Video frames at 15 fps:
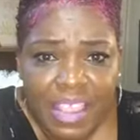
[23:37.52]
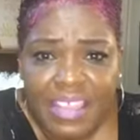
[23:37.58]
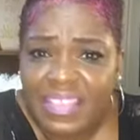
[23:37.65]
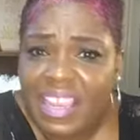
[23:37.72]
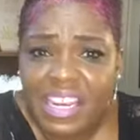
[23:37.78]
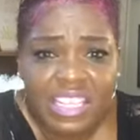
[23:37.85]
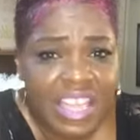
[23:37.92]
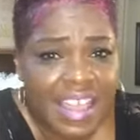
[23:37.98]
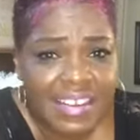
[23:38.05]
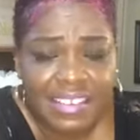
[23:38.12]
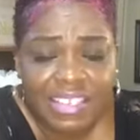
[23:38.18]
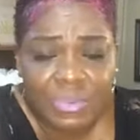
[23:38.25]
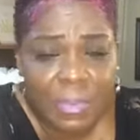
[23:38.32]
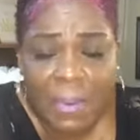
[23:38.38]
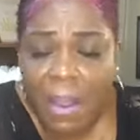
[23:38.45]
They're
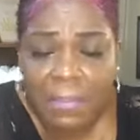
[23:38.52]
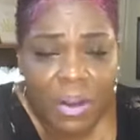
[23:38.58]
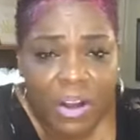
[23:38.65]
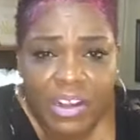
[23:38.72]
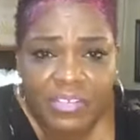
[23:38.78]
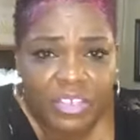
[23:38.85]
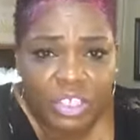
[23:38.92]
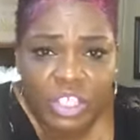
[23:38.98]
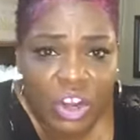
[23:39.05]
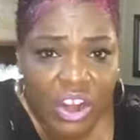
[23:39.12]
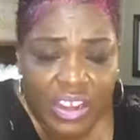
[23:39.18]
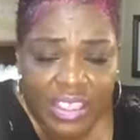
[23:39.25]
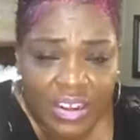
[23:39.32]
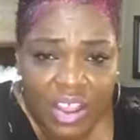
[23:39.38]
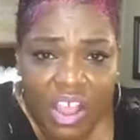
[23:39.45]
not a part of your
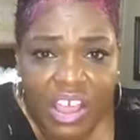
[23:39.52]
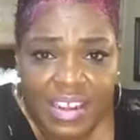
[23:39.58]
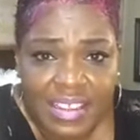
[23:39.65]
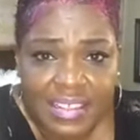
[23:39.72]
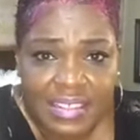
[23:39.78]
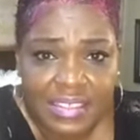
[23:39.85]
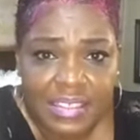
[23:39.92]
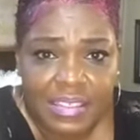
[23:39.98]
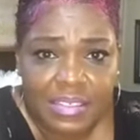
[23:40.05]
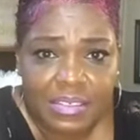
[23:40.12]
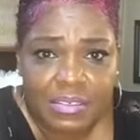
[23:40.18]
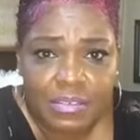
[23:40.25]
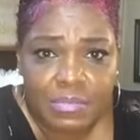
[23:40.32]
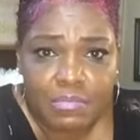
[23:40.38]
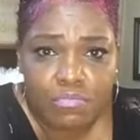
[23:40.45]
target audience.
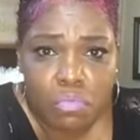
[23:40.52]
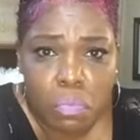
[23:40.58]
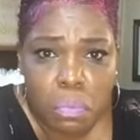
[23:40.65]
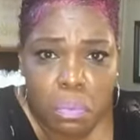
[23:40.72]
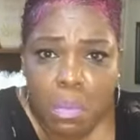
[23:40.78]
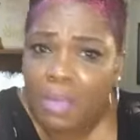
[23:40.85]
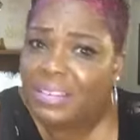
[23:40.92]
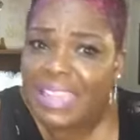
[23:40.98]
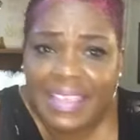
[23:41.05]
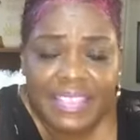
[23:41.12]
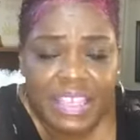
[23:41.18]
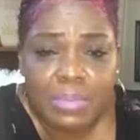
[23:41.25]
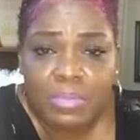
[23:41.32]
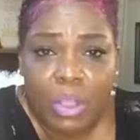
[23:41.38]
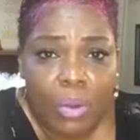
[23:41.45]
Let
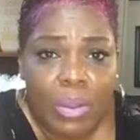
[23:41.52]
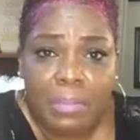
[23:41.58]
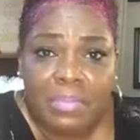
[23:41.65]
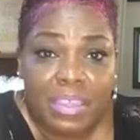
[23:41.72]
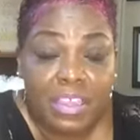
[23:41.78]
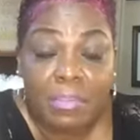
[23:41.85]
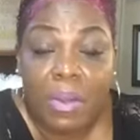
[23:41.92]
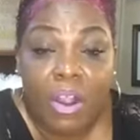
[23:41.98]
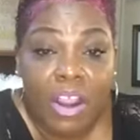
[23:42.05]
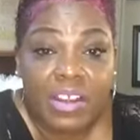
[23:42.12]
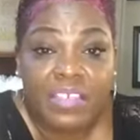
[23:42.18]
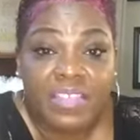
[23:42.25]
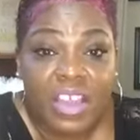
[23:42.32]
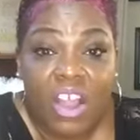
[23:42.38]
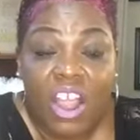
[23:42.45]
them go and be a part
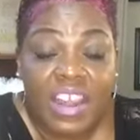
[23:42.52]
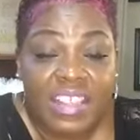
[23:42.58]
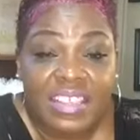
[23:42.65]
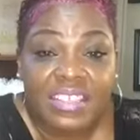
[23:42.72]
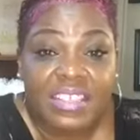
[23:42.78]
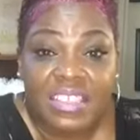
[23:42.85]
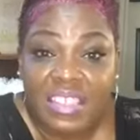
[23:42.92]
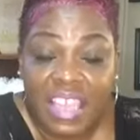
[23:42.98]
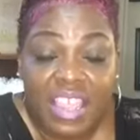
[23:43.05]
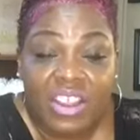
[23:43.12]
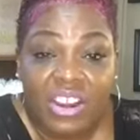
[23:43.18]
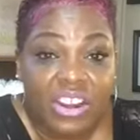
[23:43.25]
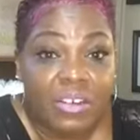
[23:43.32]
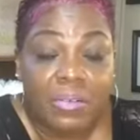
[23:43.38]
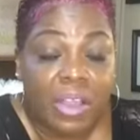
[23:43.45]
of the audience that they
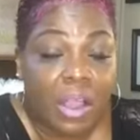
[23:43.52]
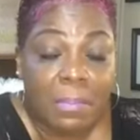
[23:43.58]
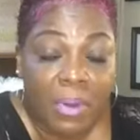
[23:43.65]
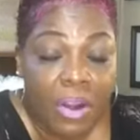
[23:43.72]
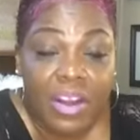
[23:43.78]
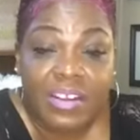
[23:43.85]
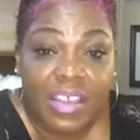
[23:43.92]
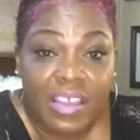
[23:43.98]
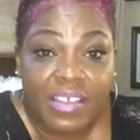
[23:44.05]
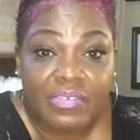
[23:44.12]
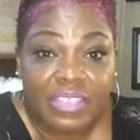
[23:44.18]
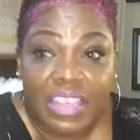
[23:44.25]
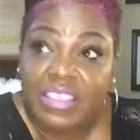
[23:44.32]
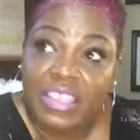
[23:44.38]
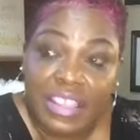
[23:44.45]
are a part of,
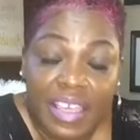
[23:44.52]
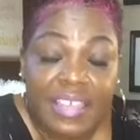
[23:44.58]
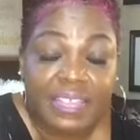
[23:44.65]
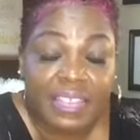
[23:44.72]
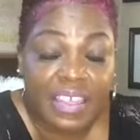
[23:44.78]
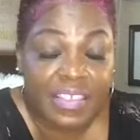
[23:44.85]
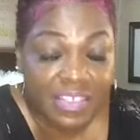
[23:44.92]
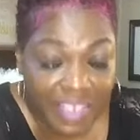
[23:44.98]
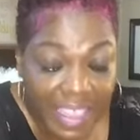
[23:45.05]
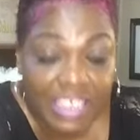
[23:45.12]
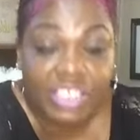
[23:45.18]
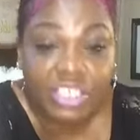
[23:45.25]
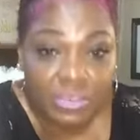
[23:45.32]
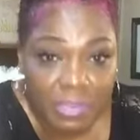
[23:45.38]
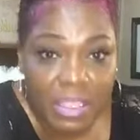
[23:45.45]
that they
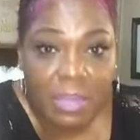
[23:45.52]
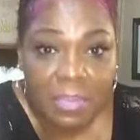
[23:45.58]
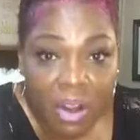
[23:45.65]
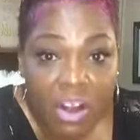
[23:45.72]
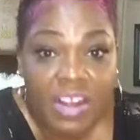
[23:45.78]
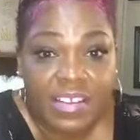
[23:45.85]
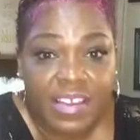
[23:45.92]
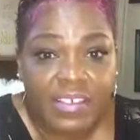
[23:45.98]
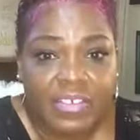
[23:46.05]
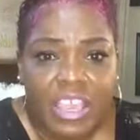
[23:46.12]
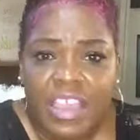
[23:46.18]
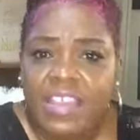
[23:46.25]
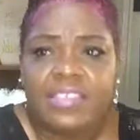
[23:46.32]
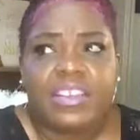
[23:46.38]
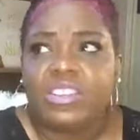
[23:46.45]
should be a part of.
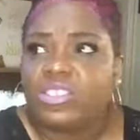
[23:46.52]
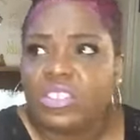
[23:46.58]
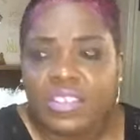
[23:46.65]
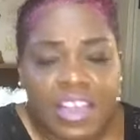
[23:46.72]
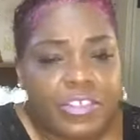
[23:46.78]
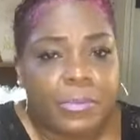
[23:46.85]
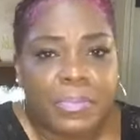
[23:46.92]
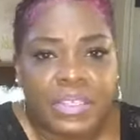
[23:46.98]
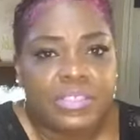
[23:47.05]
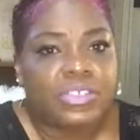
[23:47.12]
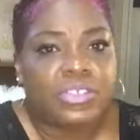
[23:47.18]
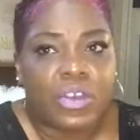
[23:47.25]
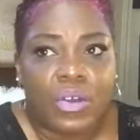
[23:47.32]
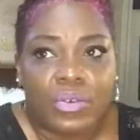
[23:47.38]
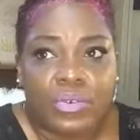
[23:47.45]
There's another business
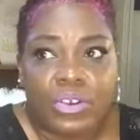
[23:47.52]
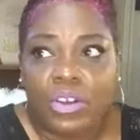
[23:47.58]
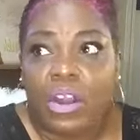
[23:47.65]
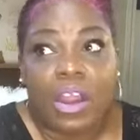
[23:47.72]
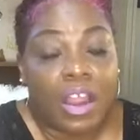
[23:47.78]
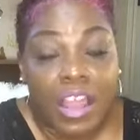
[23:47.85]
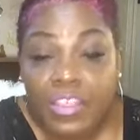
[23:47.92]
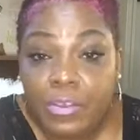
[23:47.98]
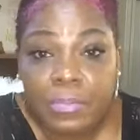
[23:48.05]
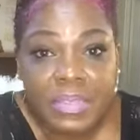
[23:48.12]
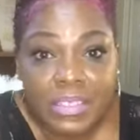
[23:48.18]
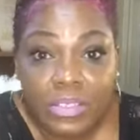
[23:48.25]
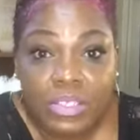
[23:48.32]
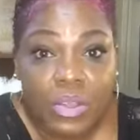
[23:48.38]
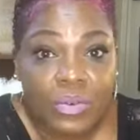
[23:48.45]
owner or other
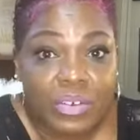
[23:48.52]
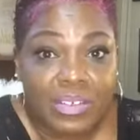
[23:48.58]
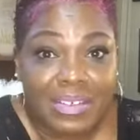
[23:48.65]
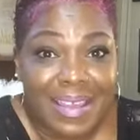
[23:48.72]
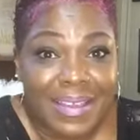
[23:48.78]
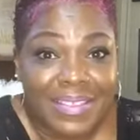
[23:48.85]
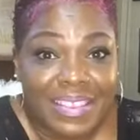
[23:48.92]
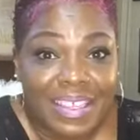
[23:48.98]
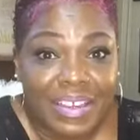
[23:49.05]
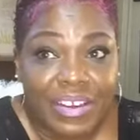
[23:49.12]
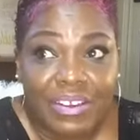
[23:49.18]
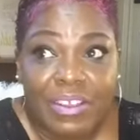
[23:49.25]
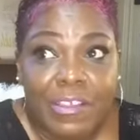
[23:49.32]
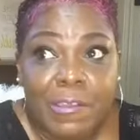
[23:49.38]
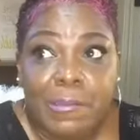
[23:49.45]
business owners out
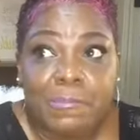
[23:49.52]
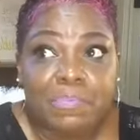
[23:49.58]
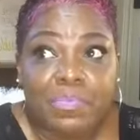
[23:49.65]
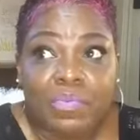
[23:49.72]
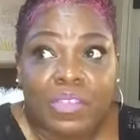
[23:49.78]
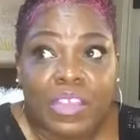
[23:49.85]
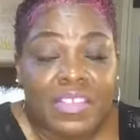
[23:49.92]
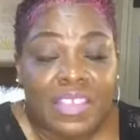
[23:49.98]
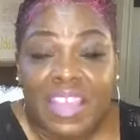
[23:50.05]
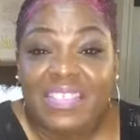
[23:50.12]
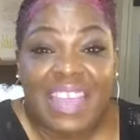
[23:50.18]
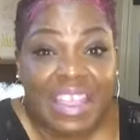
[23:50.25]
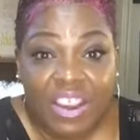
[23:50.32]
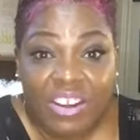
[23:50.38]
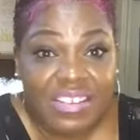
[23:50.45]
there that
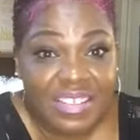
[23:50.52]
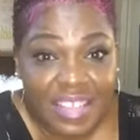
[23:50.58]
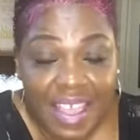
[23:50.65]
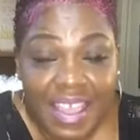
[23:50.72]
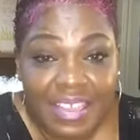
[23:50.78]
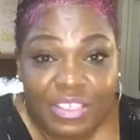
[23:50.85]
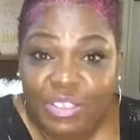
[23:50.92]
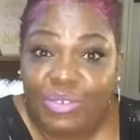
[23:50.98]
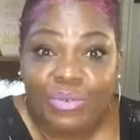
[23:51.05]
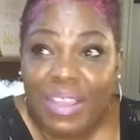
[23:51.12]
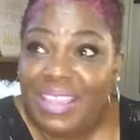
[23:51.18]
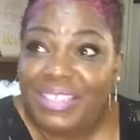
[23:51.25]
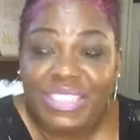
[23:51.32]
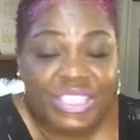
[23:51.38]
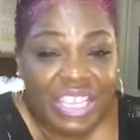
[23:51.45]
they are assigned to.
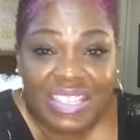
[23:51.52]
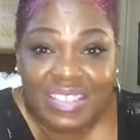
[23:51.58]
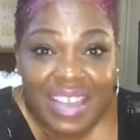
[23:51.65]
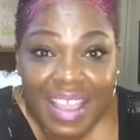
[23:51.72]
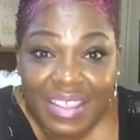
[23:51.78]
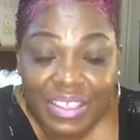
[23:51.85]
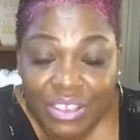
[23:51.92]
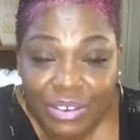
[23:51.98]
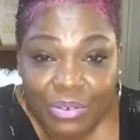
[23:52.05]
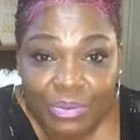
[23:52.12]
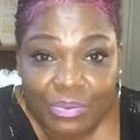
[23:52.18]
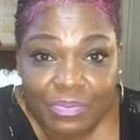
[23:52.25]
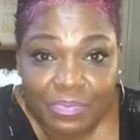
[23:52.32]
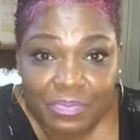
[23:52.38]
It's just not you.